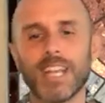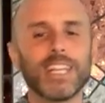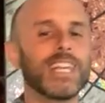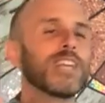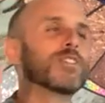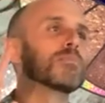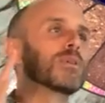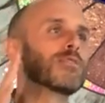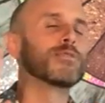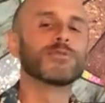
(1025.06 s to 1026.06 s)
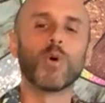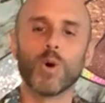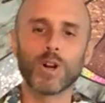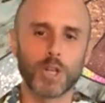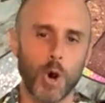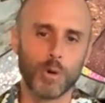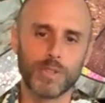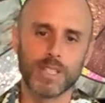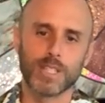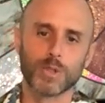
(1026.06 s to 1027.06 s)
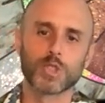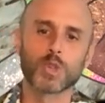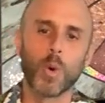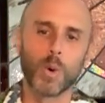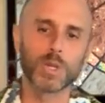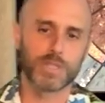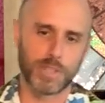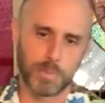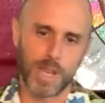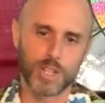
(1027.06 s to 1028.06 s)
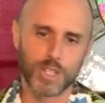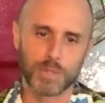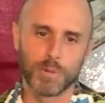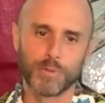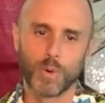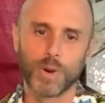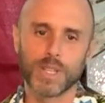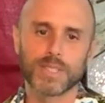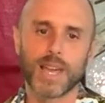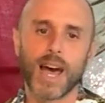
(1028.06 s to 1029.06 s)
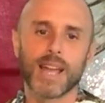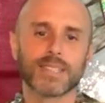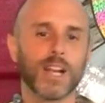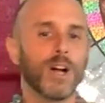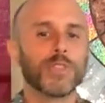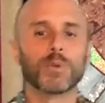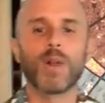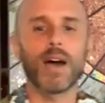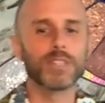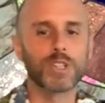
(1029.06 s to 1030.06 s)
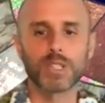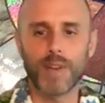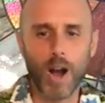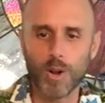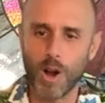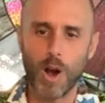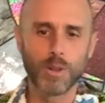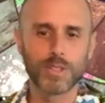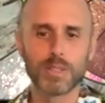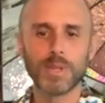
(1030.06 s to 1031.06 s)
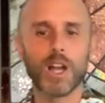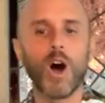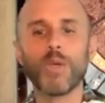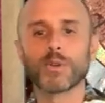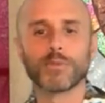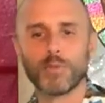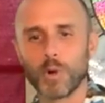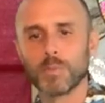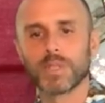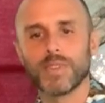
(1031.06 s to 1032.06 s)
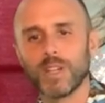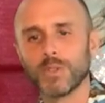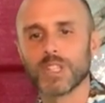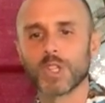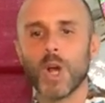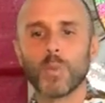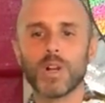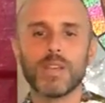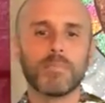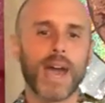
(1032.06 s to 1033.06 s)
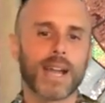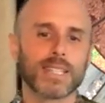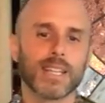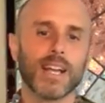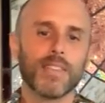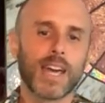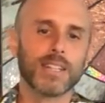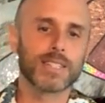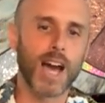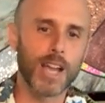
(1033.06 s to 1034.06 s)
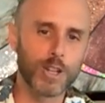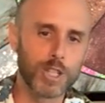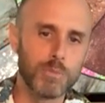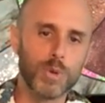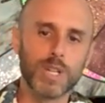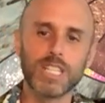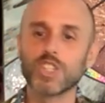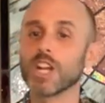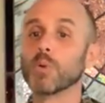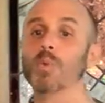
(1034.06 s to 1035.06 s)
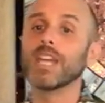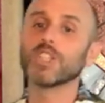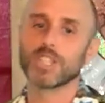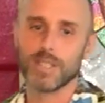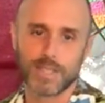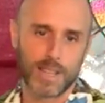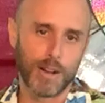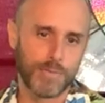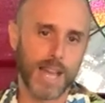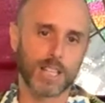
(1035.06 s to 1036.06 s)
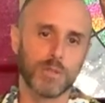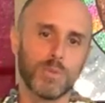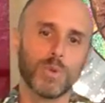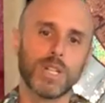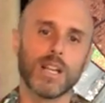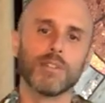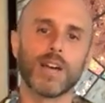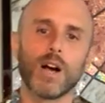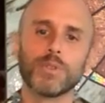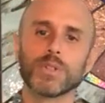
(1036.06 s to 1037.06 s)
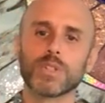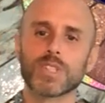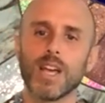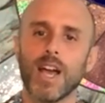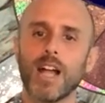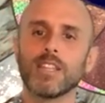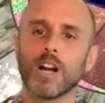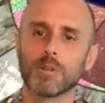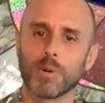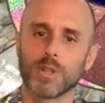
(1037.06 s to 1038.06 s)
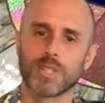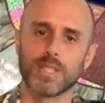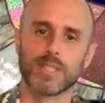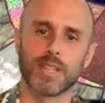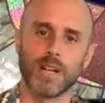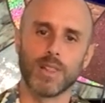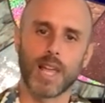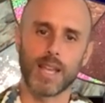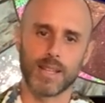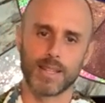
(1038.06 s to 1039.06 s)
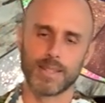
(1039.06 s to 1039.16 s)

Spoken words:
And even before COVID killed scores of his patients before his eyes, the ravages of alcoholism and other forms of illness were impacting that entire community, generations of that community of elders and young persons alike.